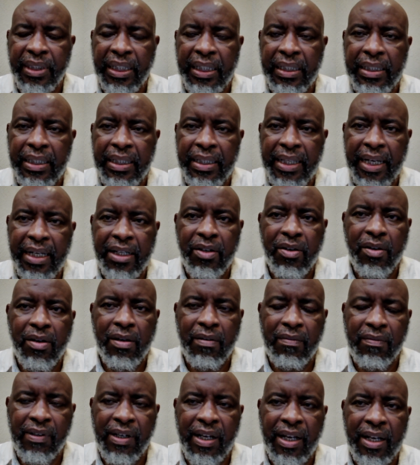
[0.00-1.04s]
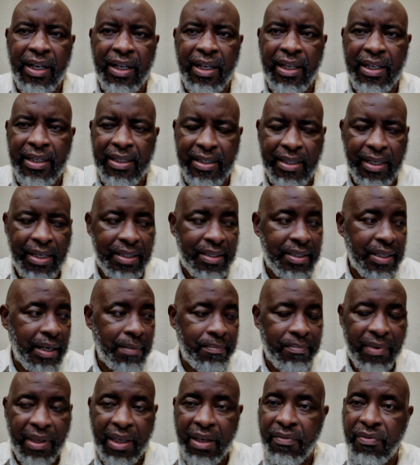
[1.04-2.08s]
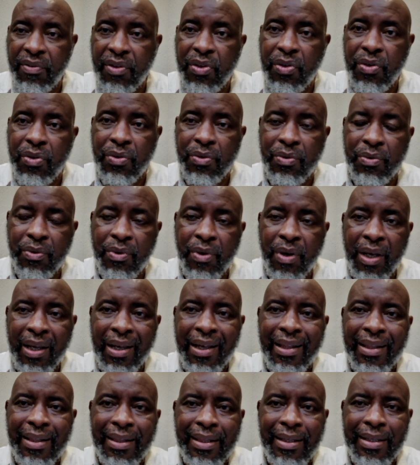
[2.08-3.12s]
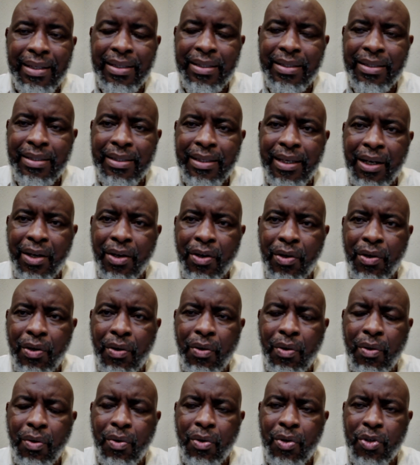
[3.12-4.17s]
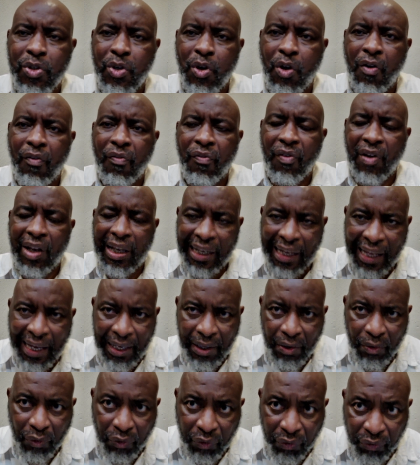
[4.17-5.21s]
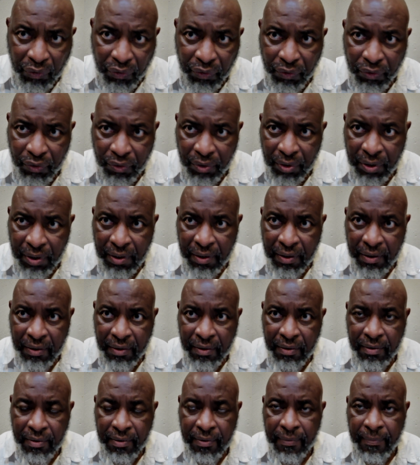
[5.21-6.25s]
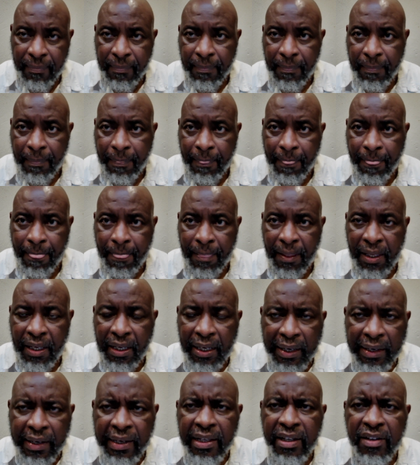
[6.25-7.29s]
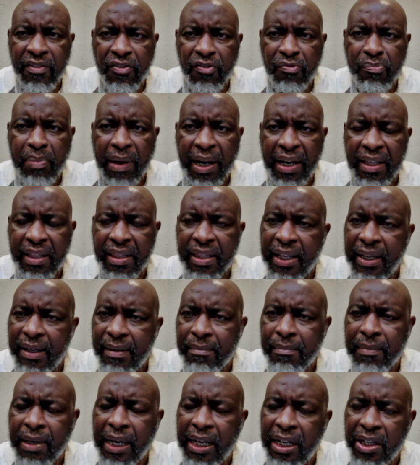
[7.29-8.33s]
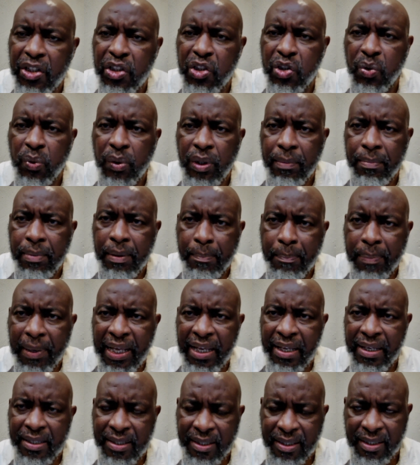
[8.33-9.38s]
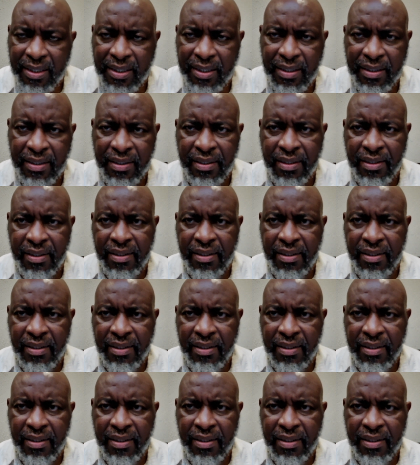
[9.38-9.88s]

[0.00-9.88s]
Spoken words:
And in that covenant, he says, I'm giving you these laws of life. Live by them and you will be blessed.